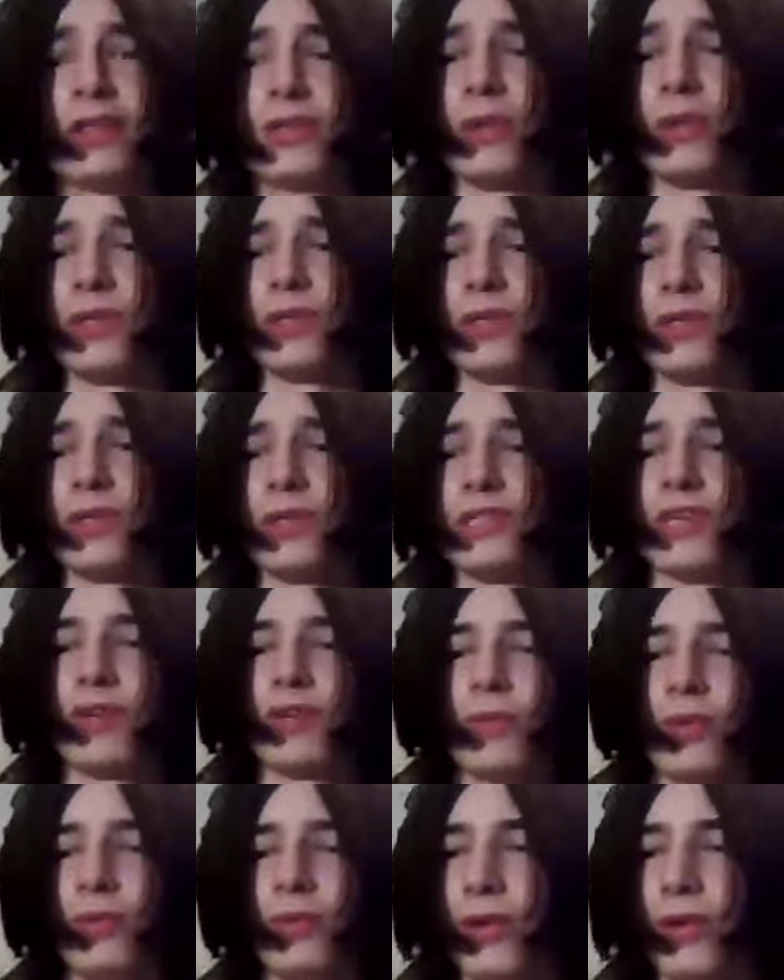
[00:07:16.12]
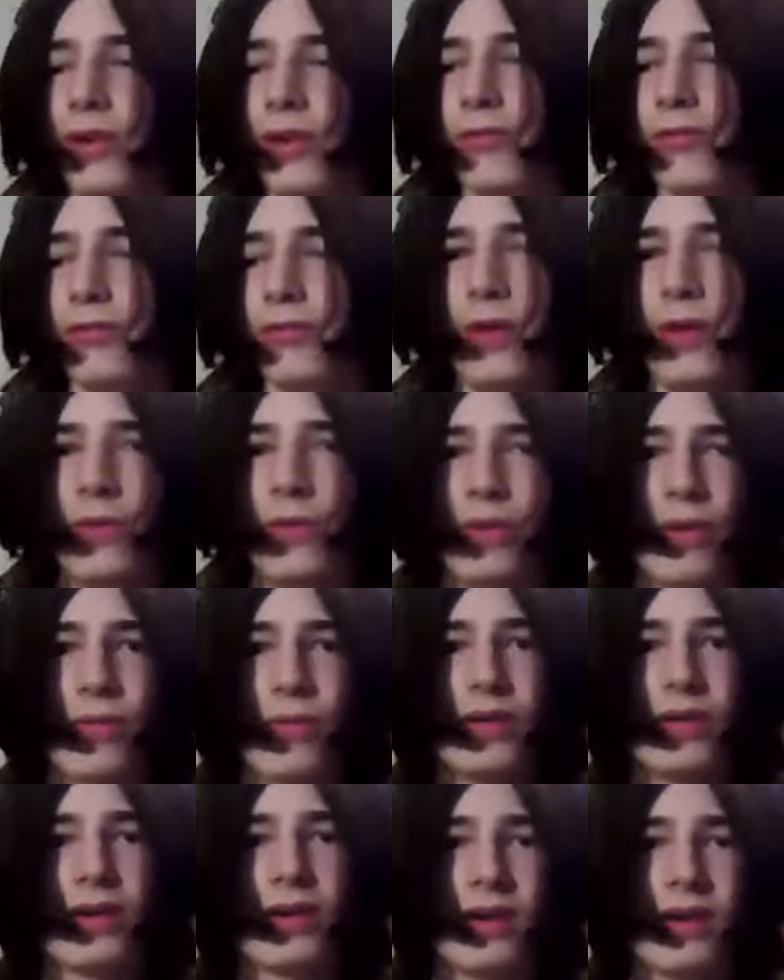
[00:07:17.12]
why I said we wouldn't have known that
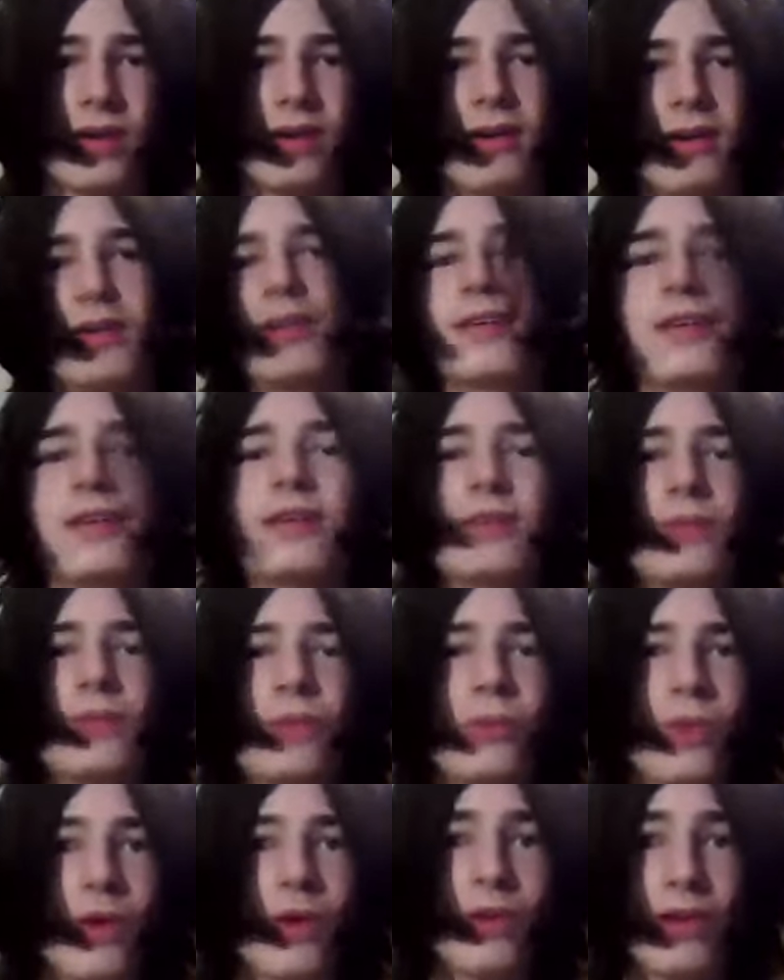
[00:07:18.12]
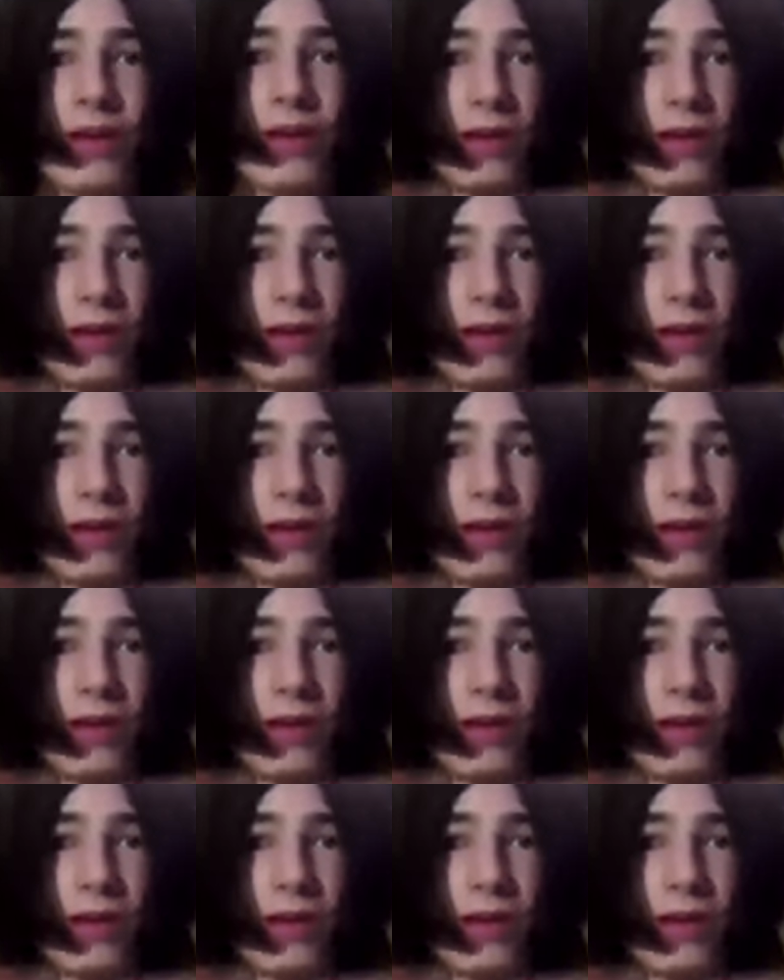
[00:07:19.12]
we wrote that.